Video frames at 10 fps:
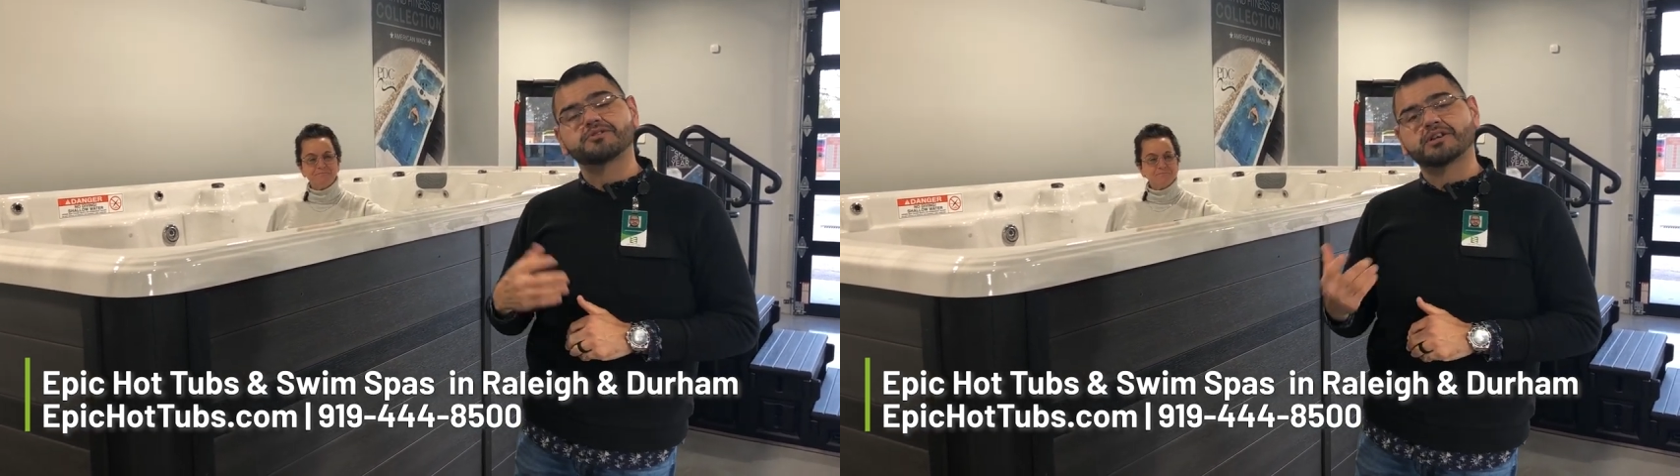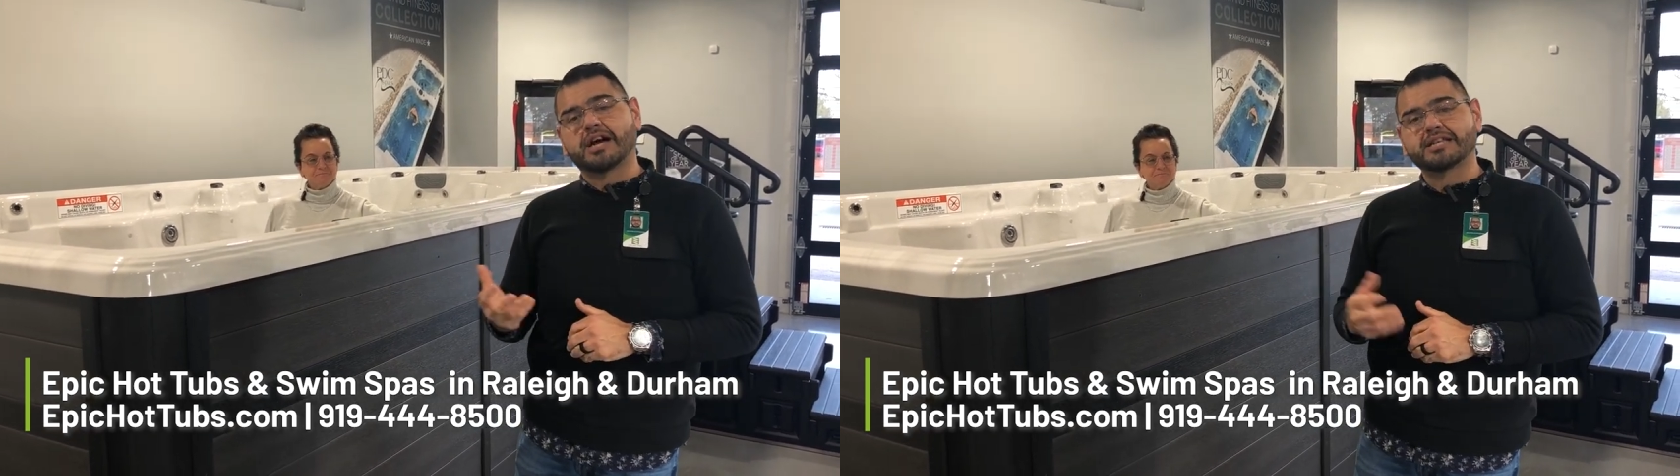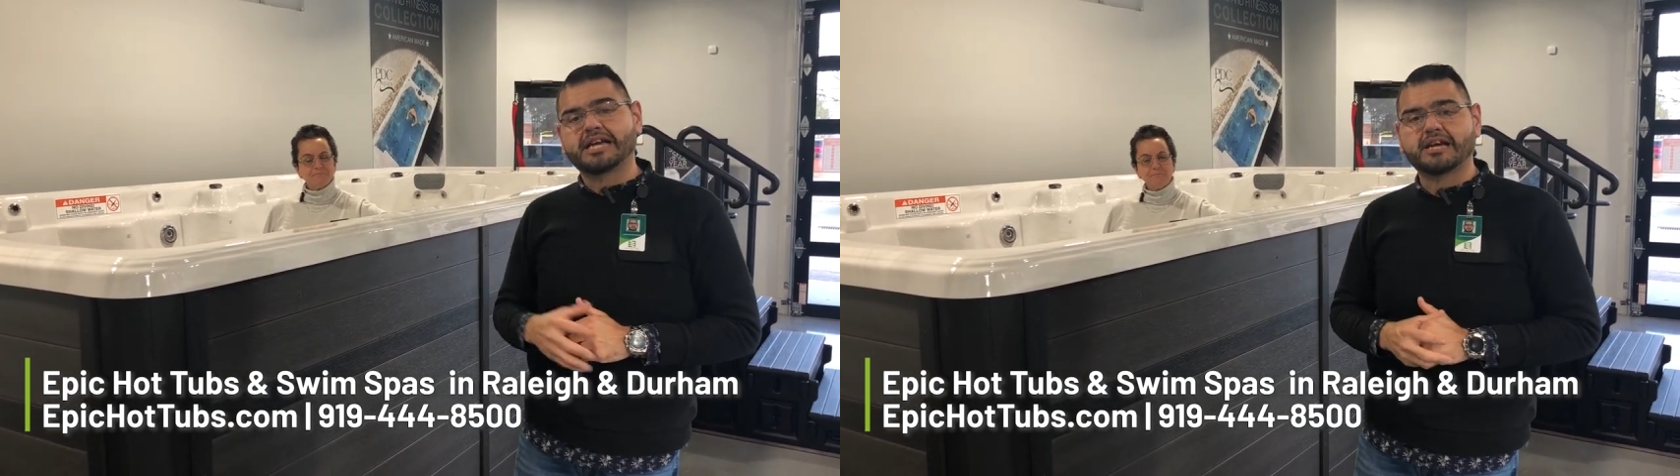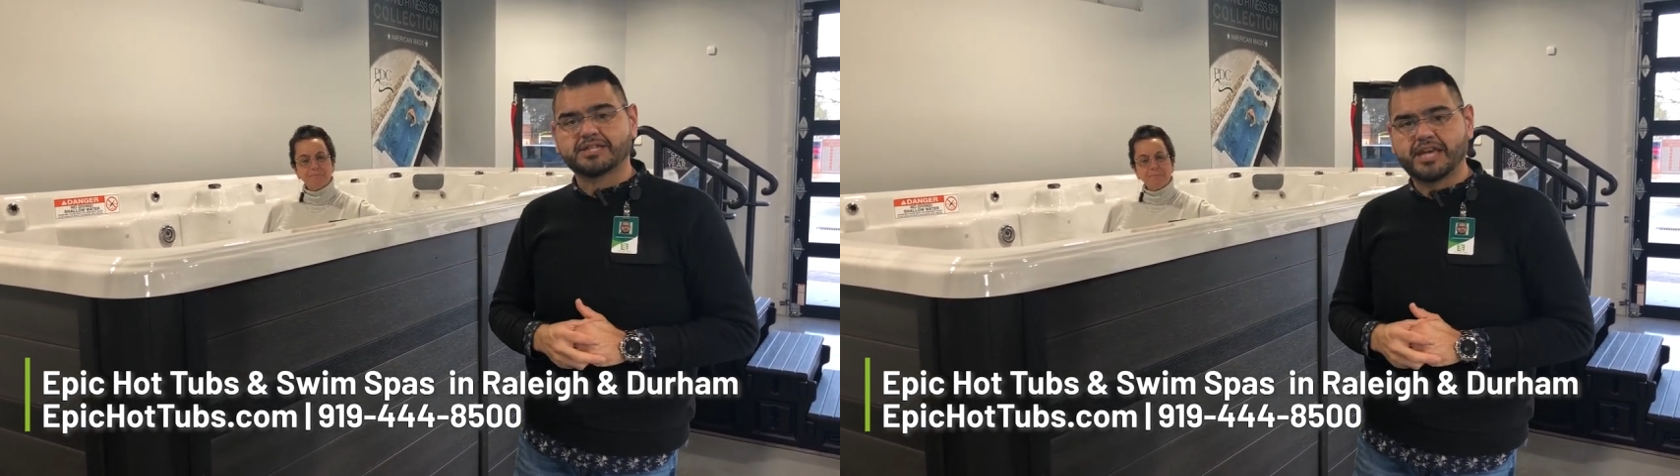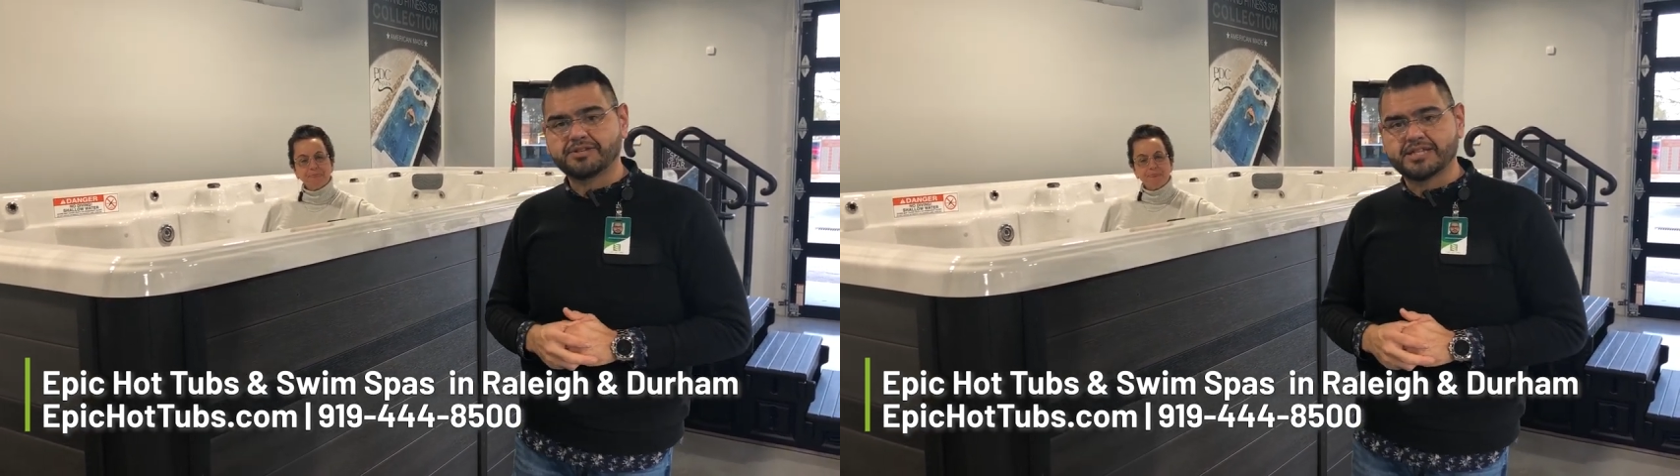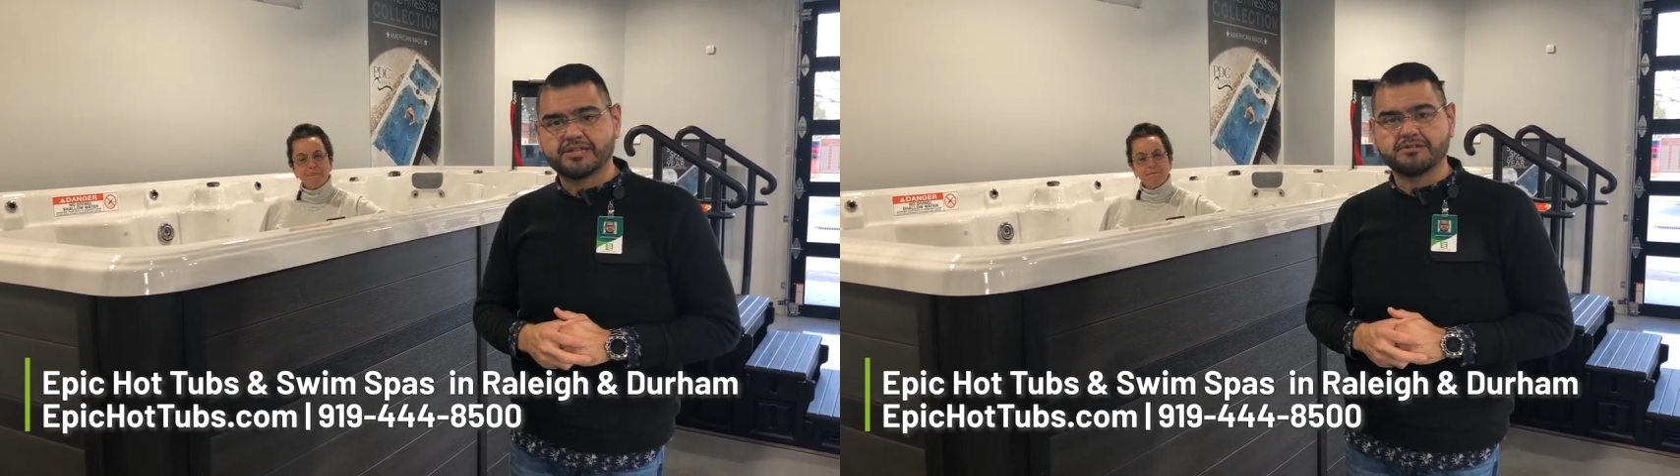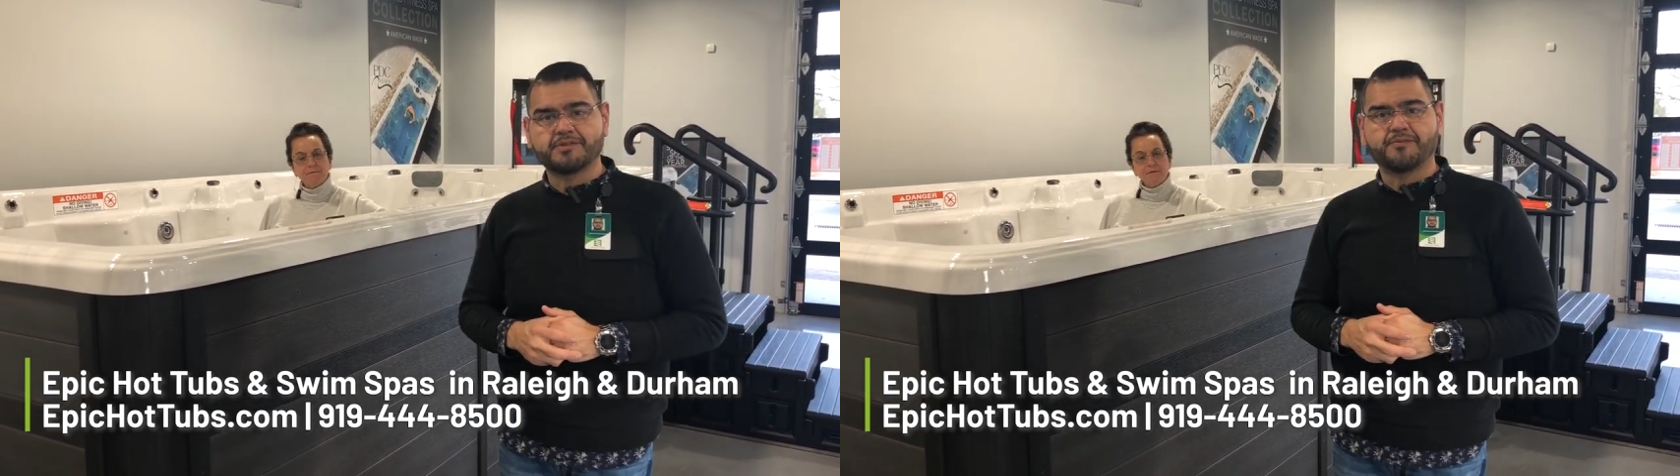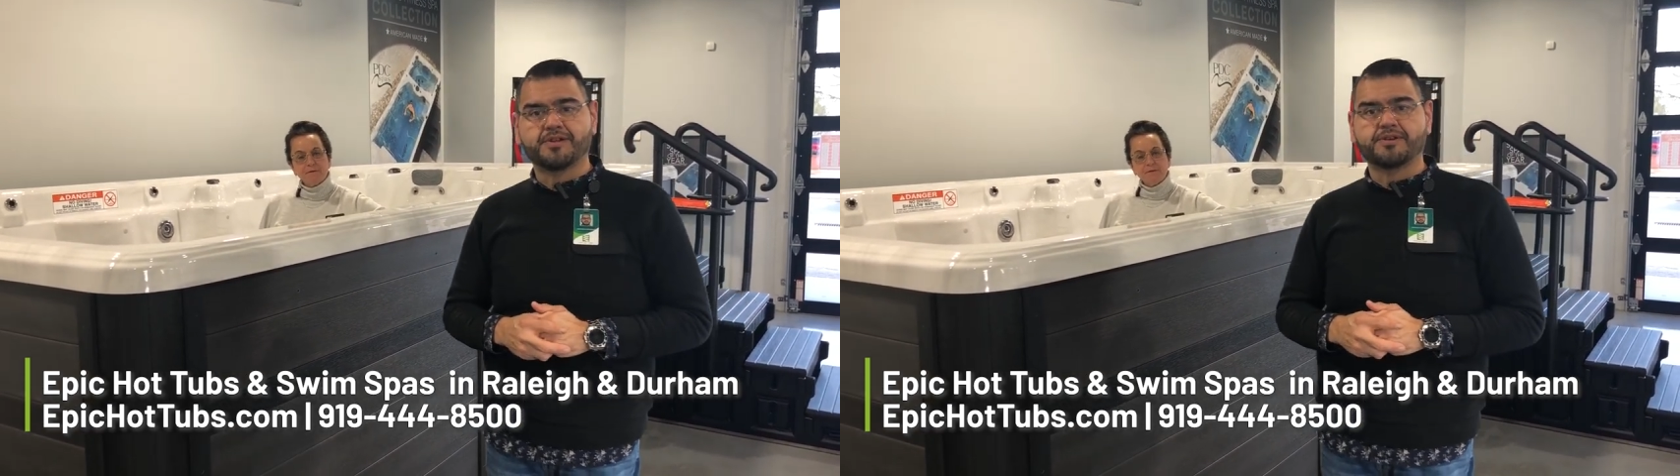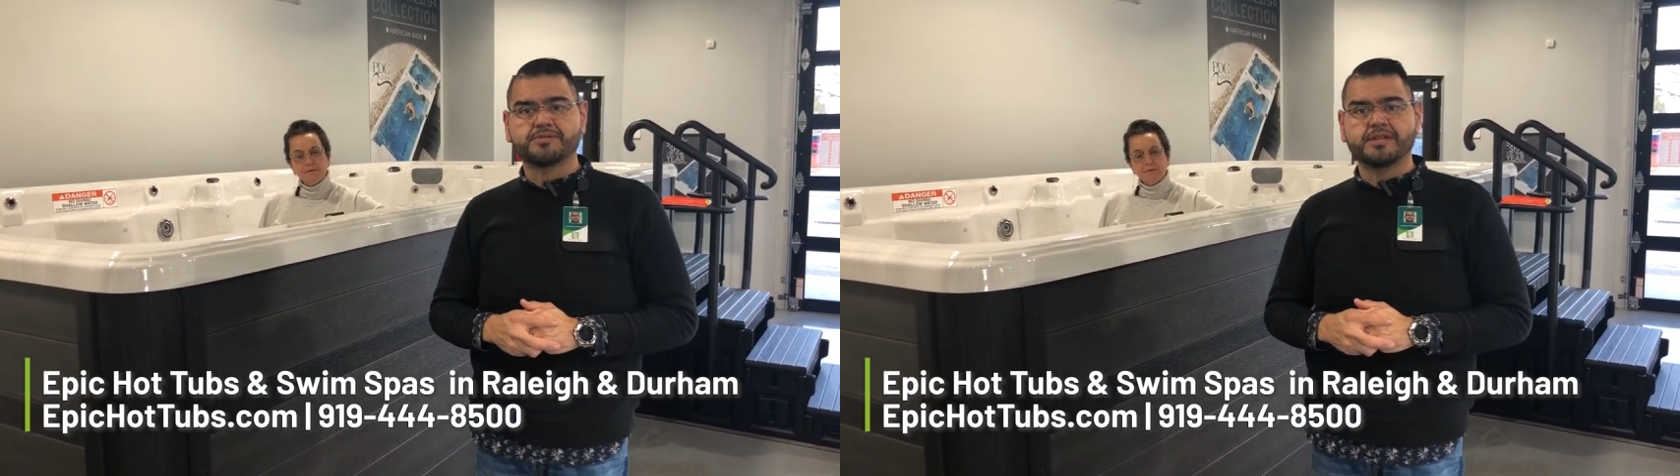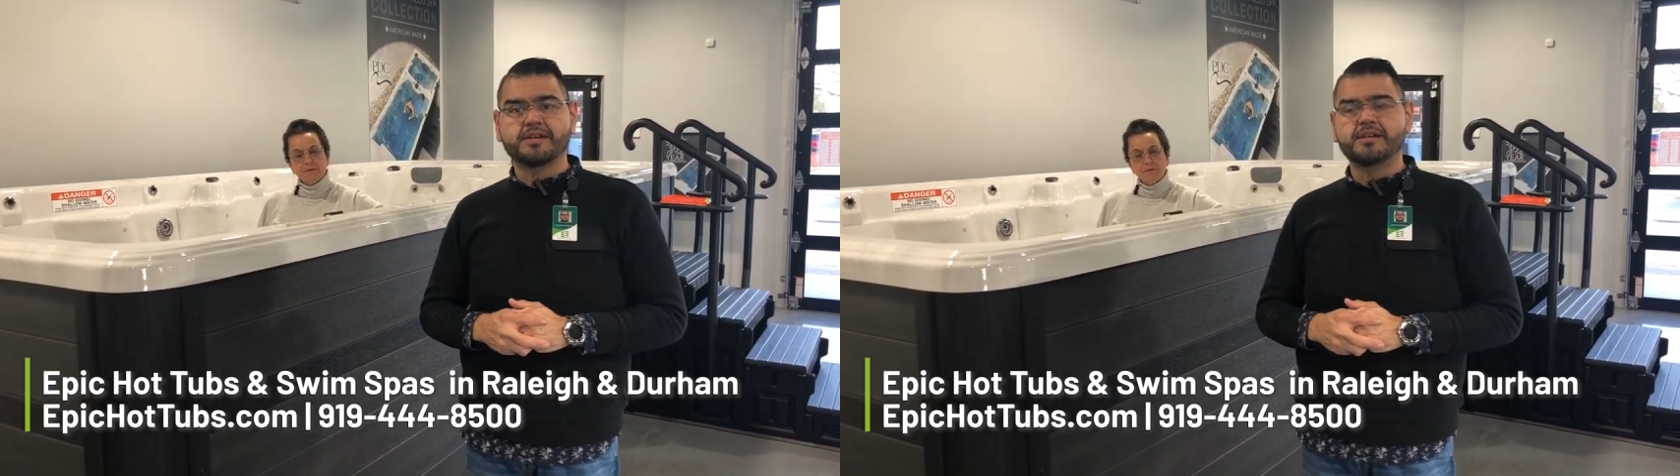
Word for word: or contact a sales consultant for those.